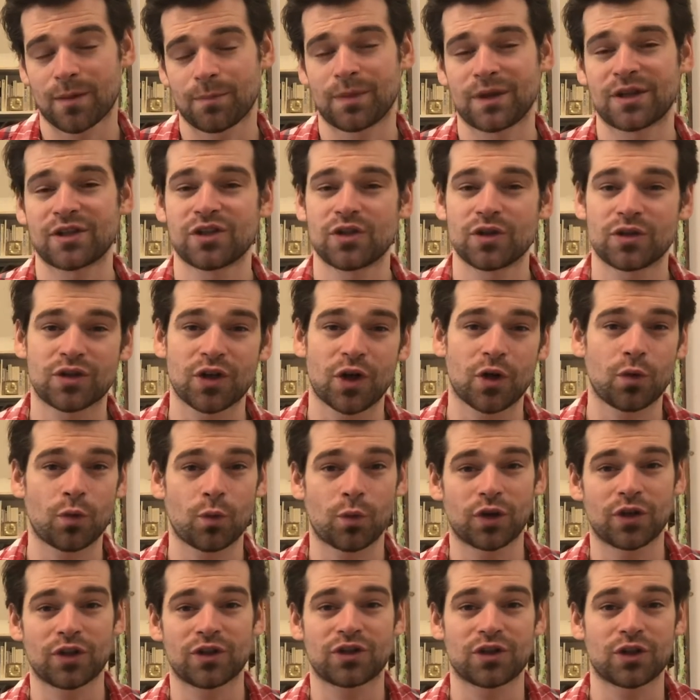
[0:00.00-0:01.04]
because you don't
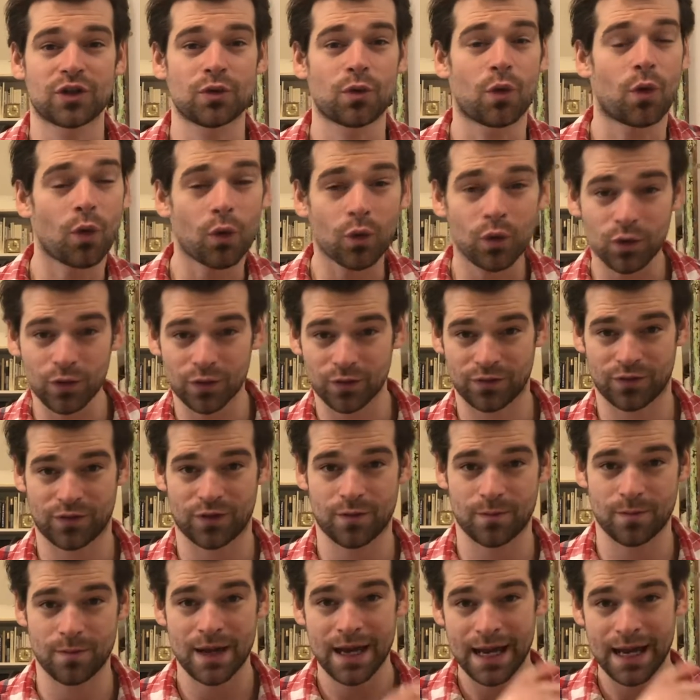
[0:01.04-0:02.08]
want to do all of
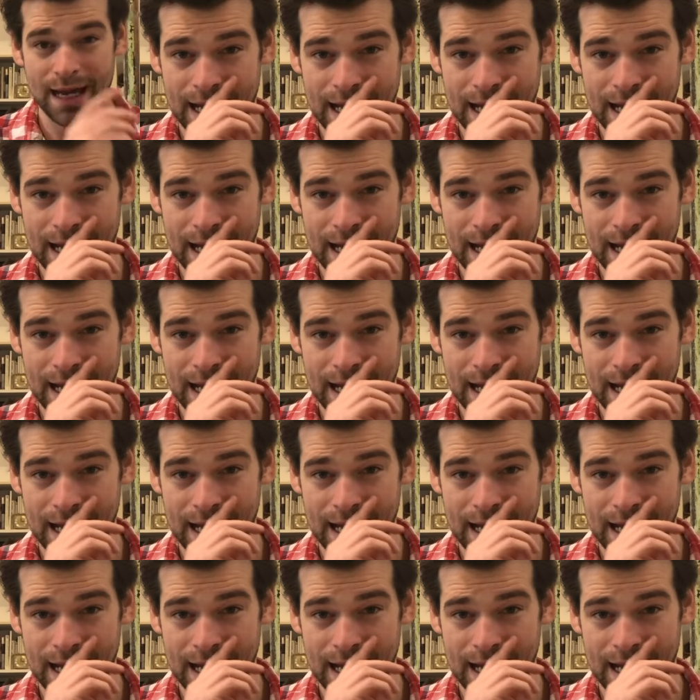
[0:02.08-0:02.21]
them